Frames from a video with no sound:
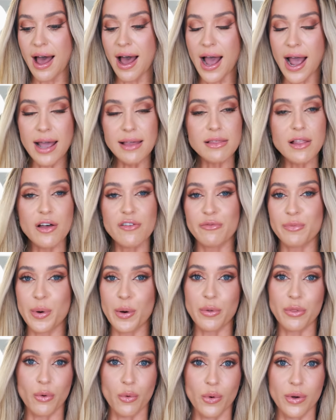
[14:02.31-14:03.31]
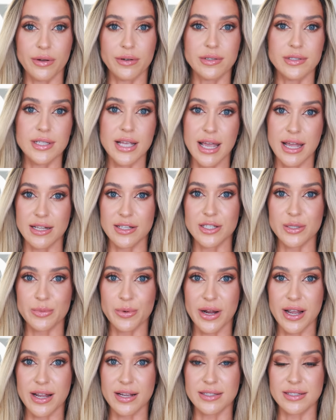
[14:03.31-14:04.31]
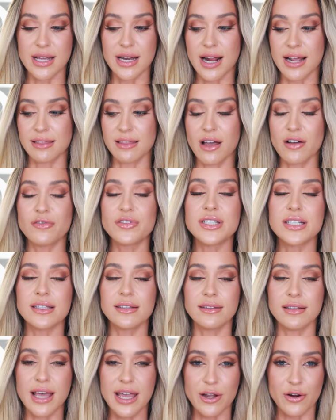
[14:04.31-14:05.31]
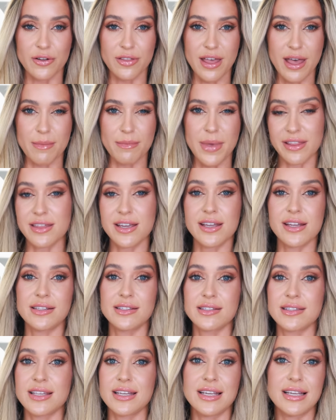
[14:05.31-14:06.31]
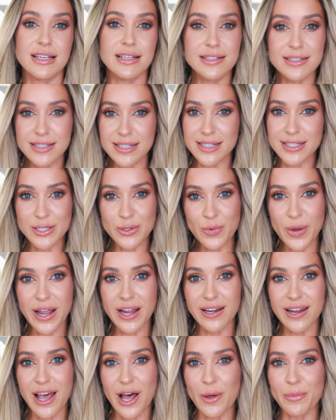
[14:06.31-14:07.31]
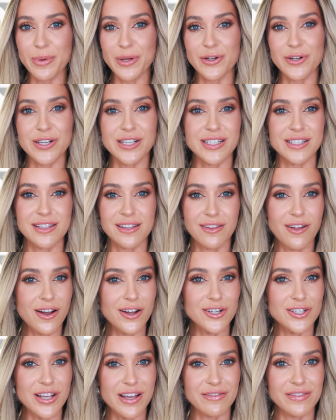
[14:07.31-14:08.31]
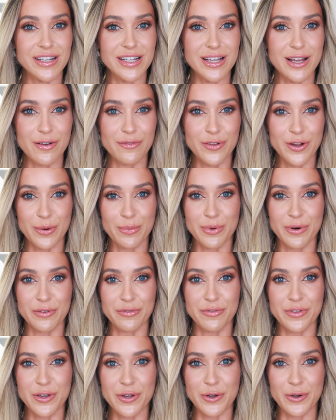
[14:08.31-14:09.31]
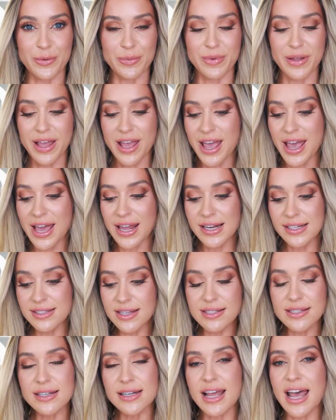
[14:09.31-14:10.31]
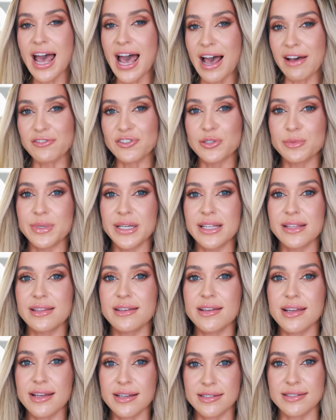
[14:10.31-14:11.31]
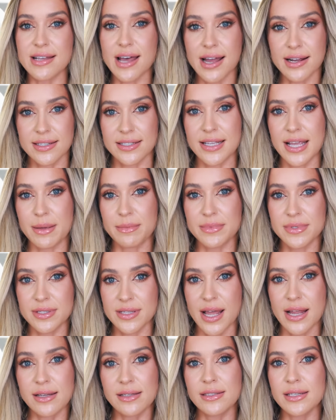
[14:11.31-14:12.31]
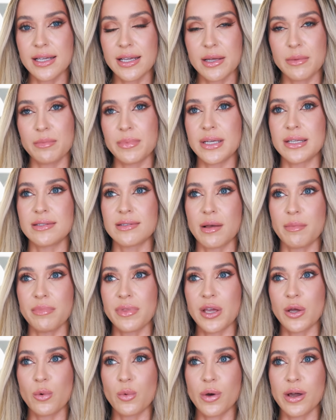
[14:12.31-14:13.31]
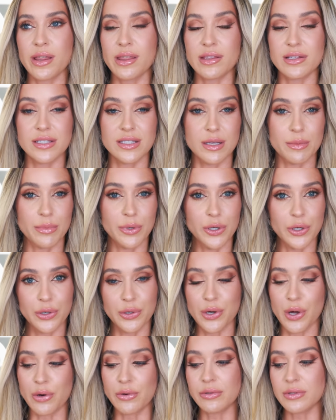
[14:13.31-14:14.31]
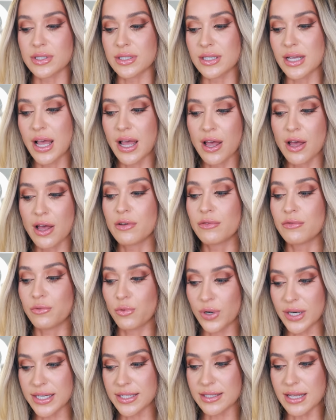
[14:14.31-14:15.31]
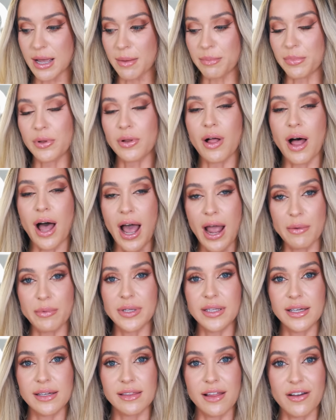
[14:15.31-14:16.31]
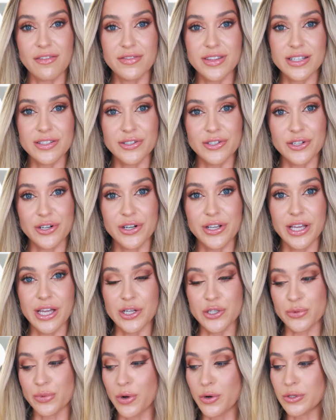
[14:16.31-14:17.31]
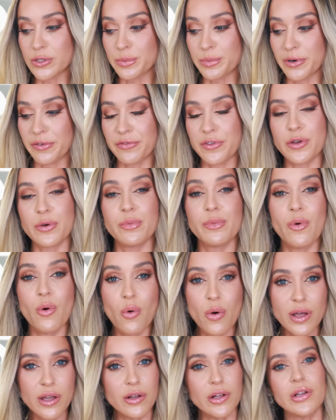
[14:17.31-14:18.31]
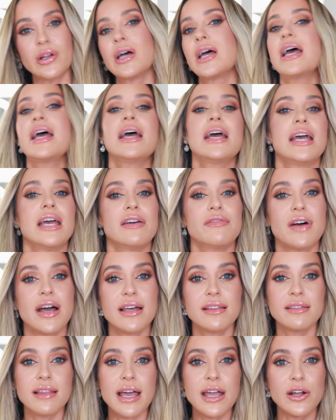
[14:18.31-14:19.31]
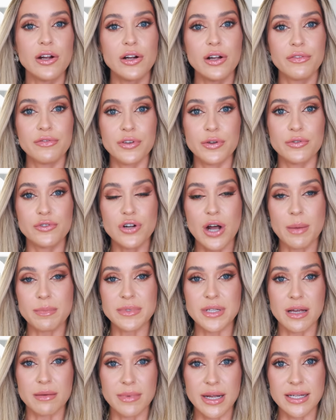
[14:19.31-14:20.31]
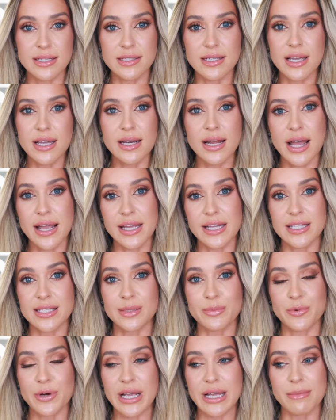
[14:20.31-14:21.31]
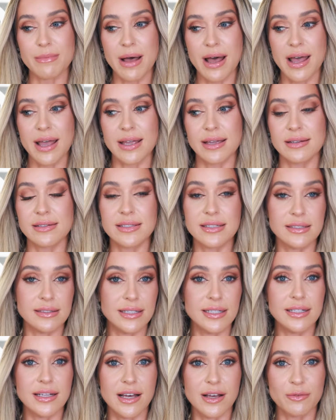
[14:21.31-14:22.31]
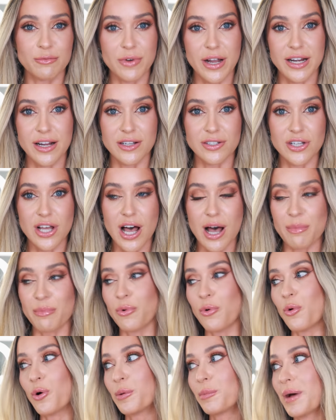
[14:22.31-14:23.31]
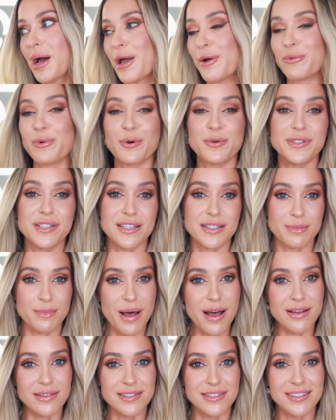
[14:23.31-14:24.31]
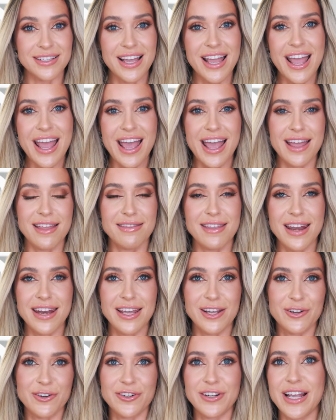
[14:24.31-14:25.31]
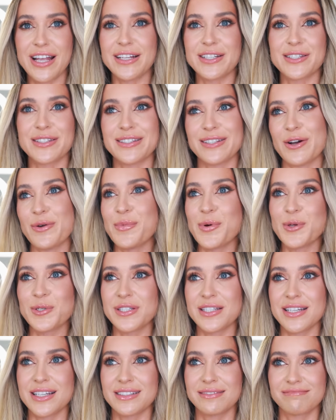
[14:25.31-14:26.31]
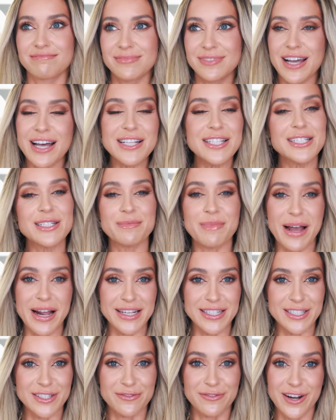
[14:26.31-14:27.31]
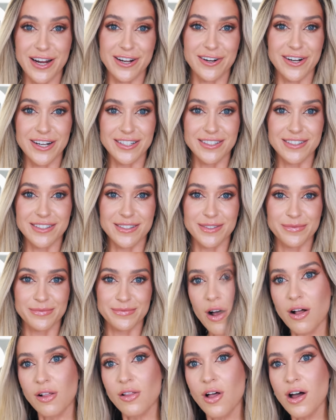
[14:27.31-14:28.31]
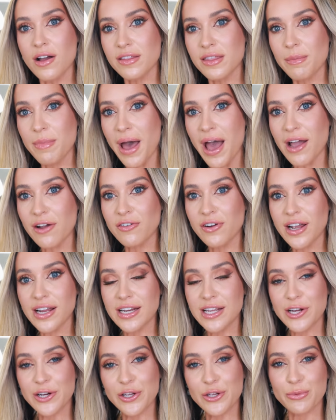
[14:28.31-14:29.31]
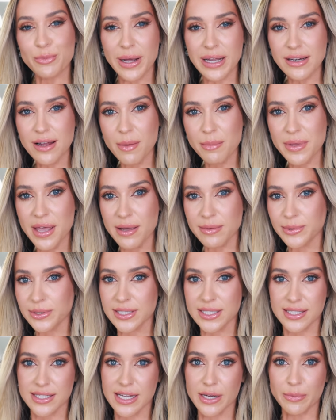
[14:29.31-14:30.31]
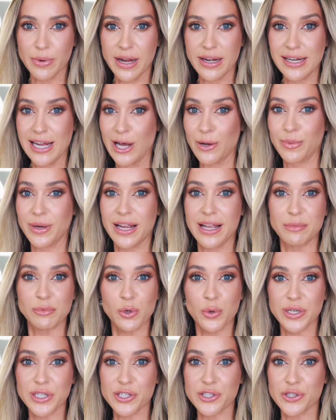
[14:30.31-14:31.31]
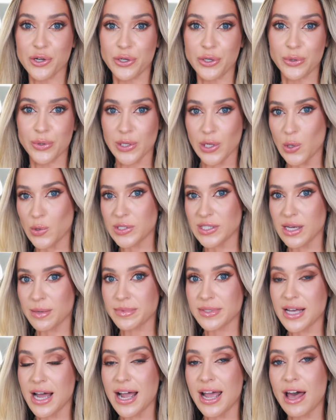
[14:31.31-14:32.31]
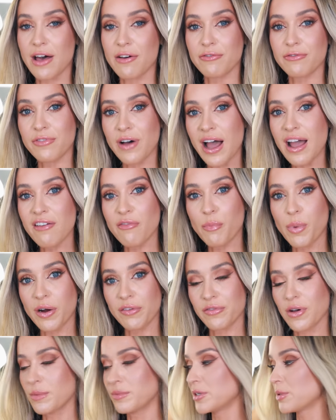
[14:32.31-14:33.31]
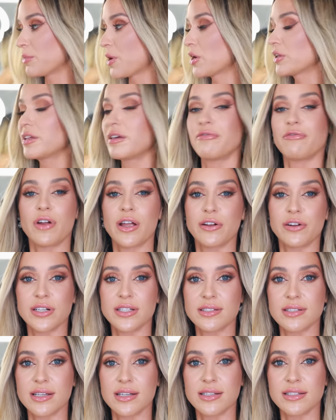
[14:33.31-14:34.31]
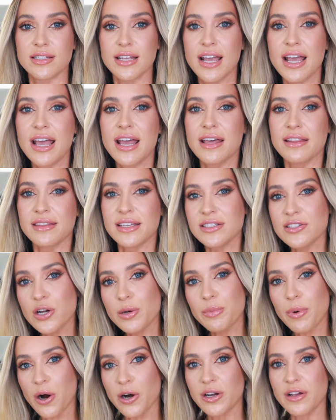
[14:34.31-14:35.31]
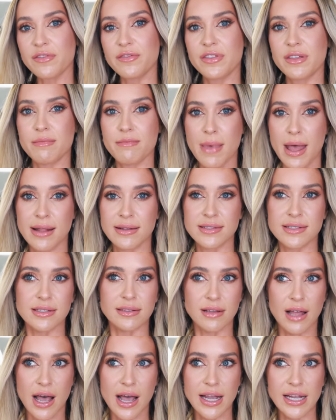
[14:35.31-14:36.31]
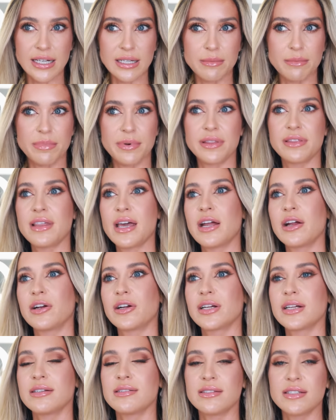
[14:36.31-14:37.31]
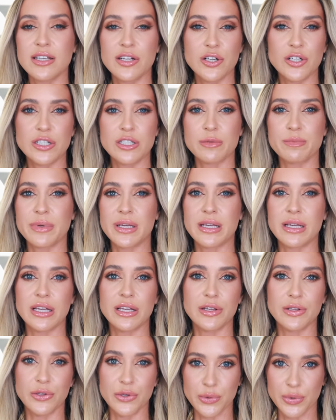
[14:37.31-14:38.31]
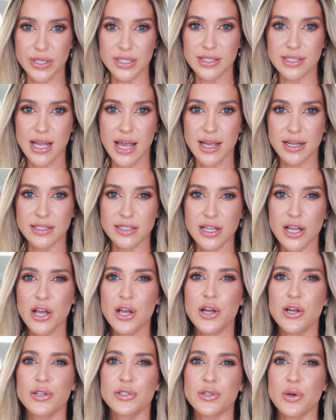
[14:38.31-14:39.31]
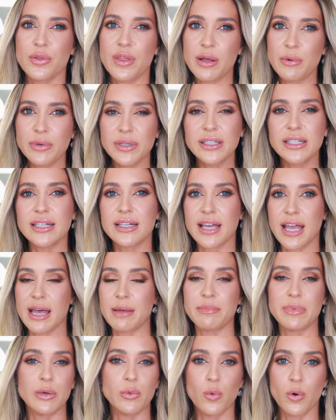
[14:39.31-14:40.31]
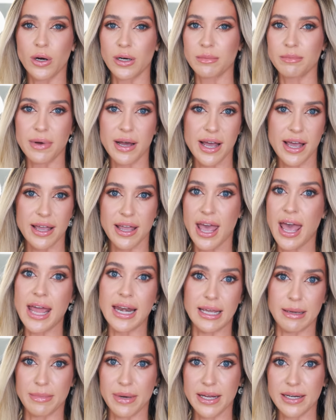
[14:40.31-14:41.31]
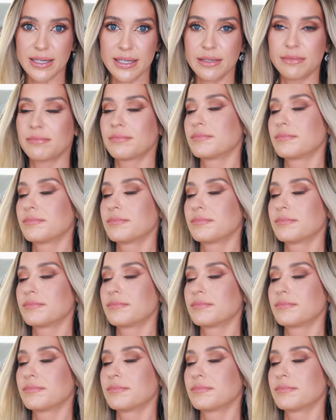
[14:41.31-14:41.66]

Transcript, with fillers: I love both oils and sprays, and I love to layer them. I think it's the easiest way to help increase the longevity of your perfume. And it doesn't have to be the exact same scent, it can be something with similar notes. For example, I really love this Turkish Rose perfume oil. If I layer a few drops on my skin, I can spray my Delina right on top, or my Roses Musk, and then it creates almost a customized fragrance. Along the back right here, you might not be able to see it right now, but I am going to show you close-ups. I have five Parfum de Marly fragrances. These are part of the men's line, but they're considered to be unisex, so they really can be worn by anybody.